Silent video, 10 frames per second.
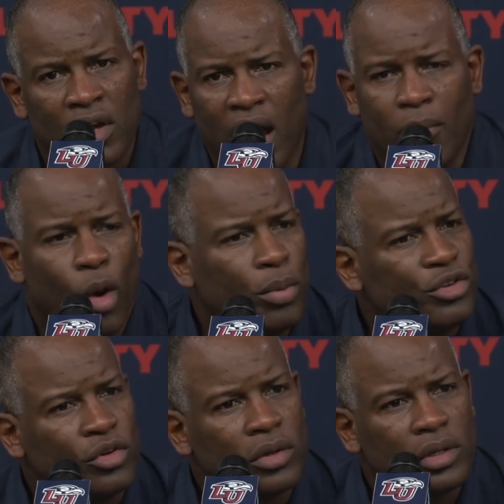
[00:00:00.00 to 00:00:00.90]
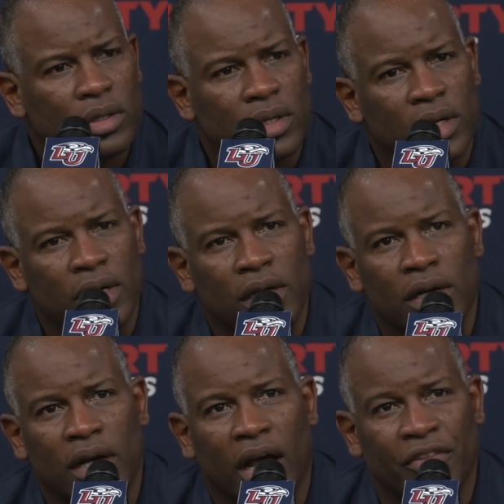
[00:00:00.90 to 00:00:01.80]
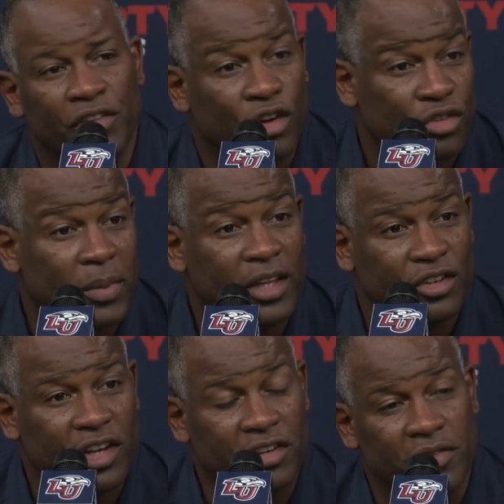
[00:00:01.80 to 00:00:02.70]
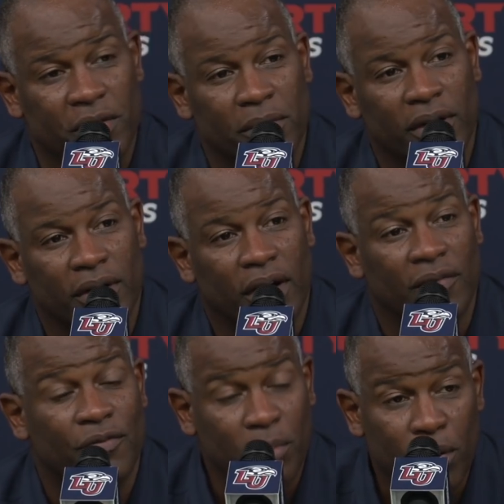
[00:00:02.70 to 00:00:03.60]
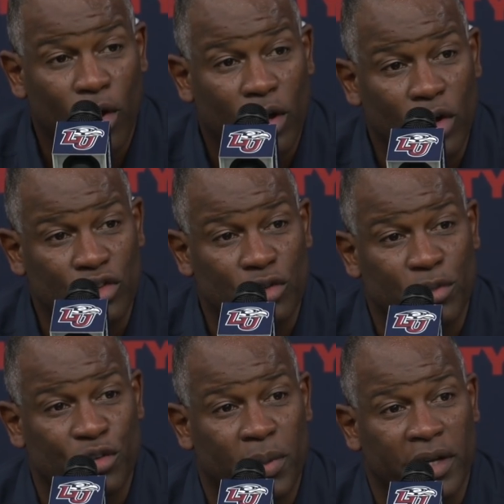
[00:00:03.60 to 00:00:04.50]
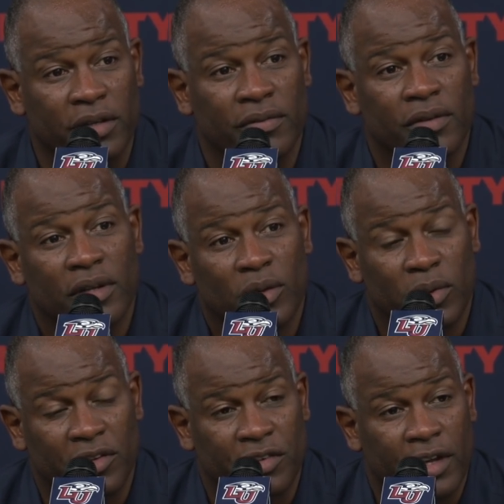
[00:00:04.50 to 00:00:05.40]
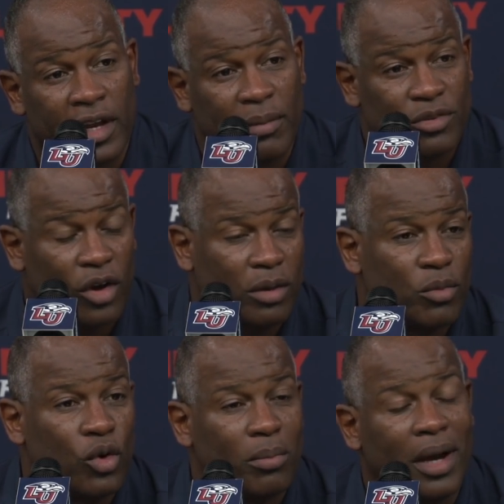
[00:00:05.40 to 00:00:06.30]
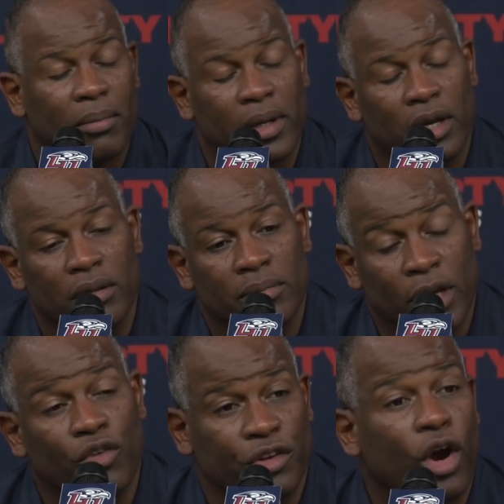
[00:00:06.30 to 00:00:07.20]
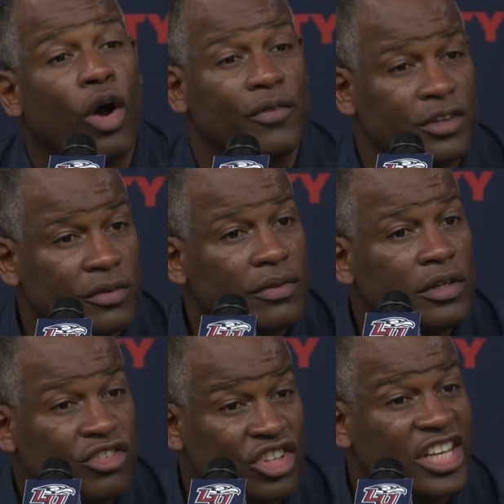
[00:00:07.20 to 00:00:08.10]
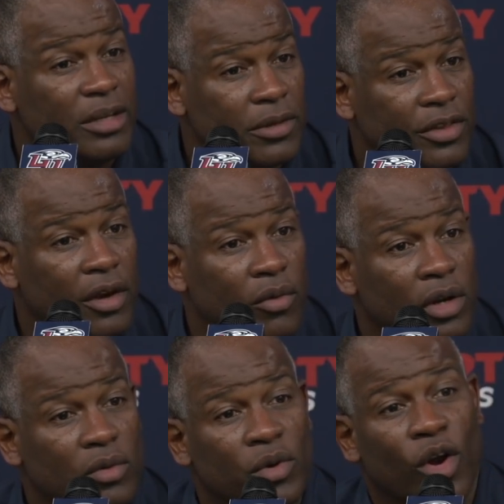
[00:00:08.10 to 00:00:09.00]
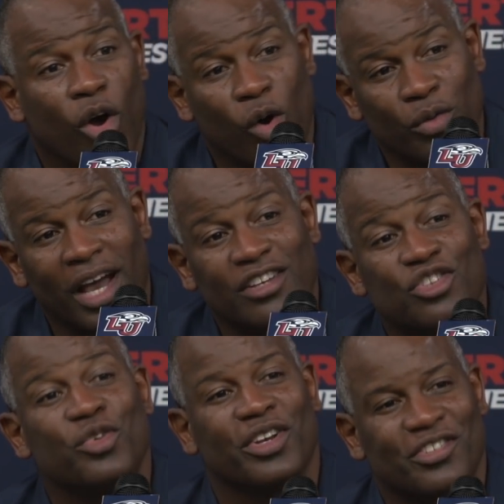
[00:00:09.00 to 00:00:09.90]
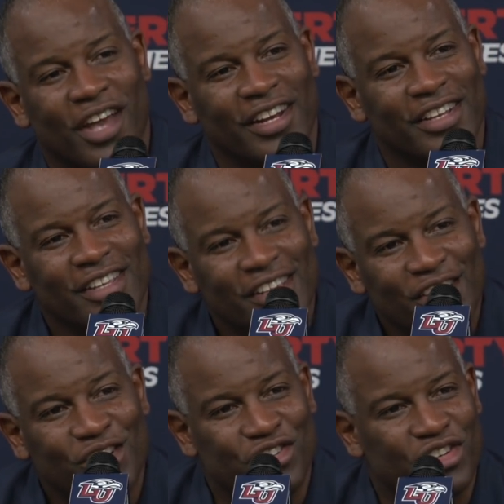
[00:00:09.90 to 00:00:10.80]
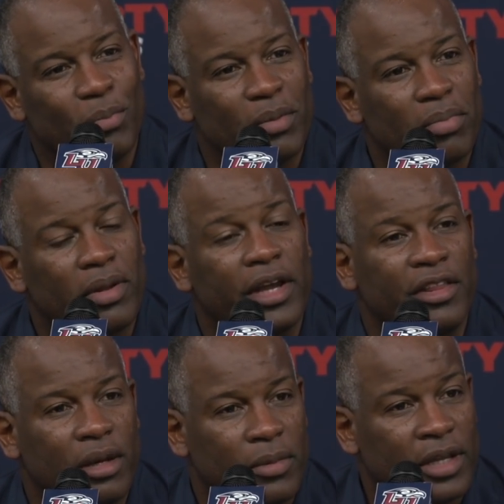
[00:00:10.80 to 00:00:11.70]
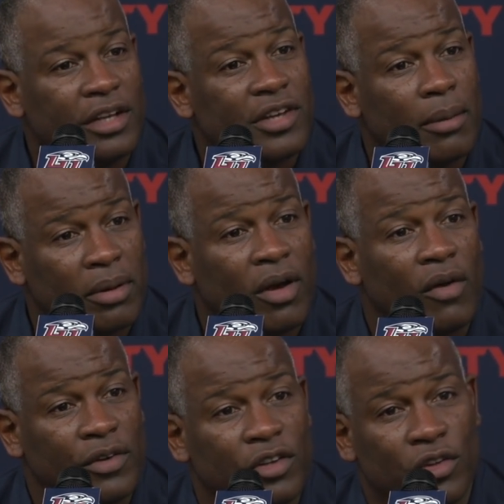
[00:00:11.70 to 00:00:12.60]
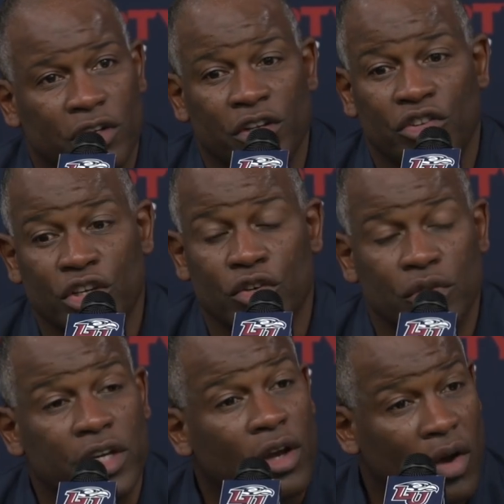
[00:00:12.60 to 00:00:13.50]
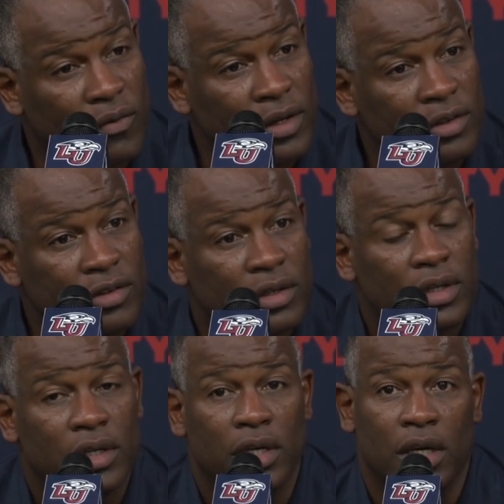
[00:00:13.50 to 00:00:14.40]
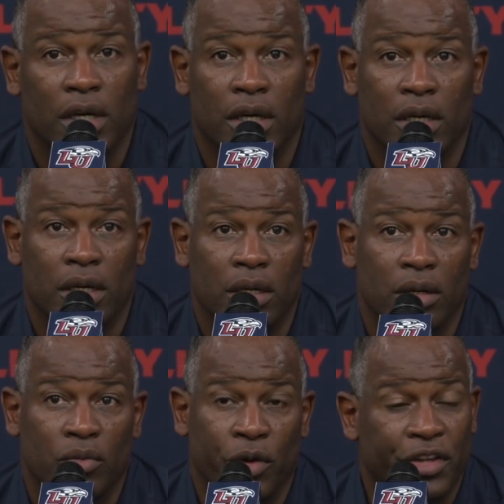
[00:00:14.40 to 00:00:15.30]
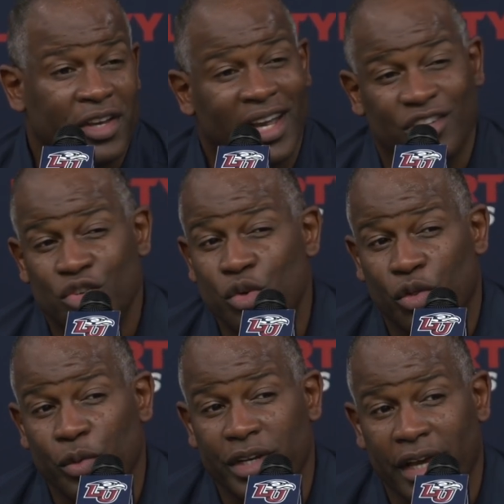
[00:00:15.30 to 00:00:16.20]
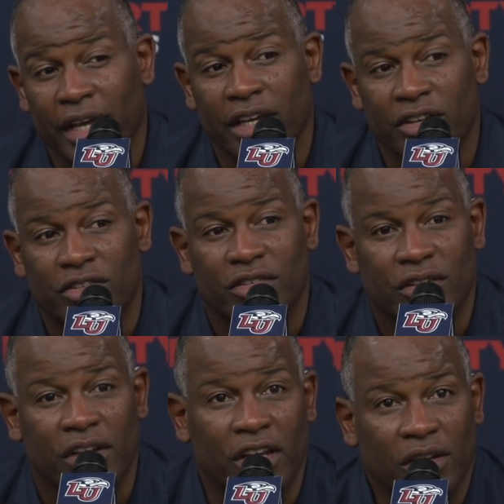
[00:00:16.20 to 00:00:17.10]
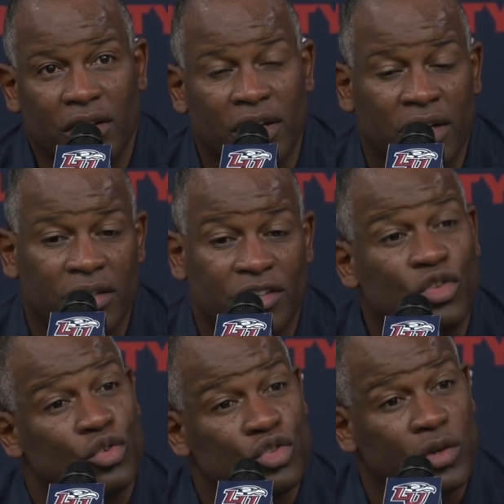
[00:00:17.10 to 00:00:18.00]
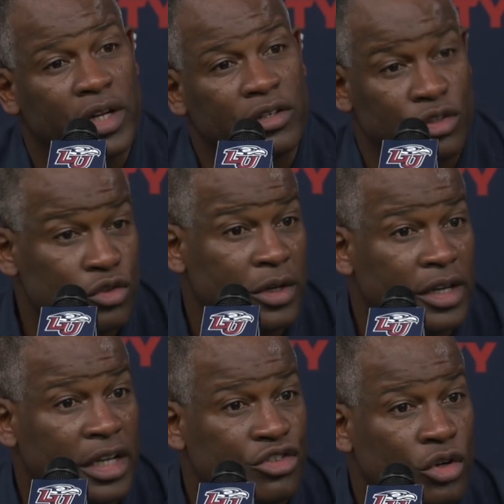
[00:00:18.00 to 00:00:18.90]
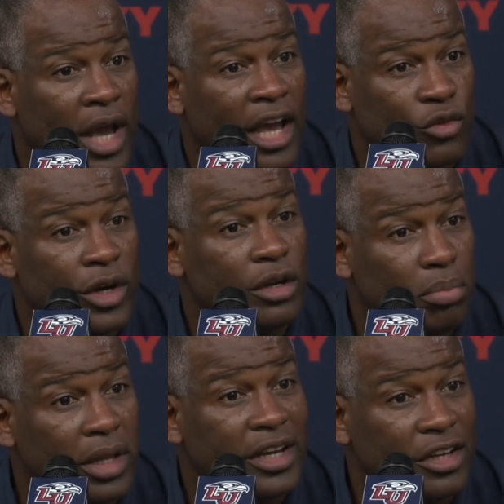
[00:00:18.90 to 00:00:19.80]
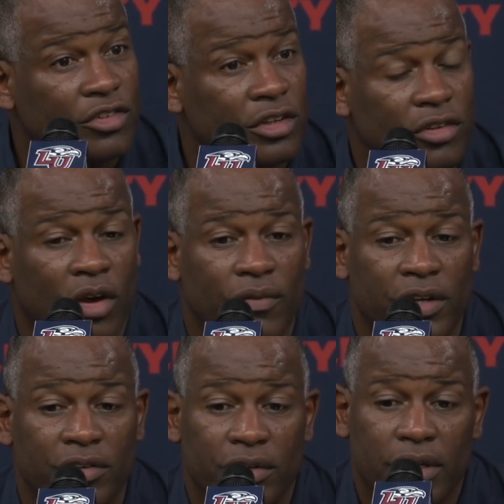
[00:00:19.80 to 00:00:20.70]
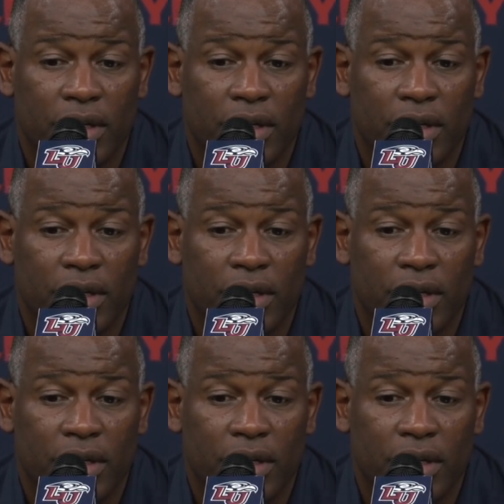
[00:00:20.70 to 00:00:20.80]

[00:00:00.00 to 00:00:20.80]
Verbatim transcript: I'm open to it. Uh, I think there's some hesitation from a, a, football coach's perspective. When I say that, I'm talking more about because of their offensive scheme that they run. We're all not too excited to jump and play them in that type of offense because it is a unique offense. Uh, really, you got two or three days again uh, to, to, to try to get your guys ready to play against this offense,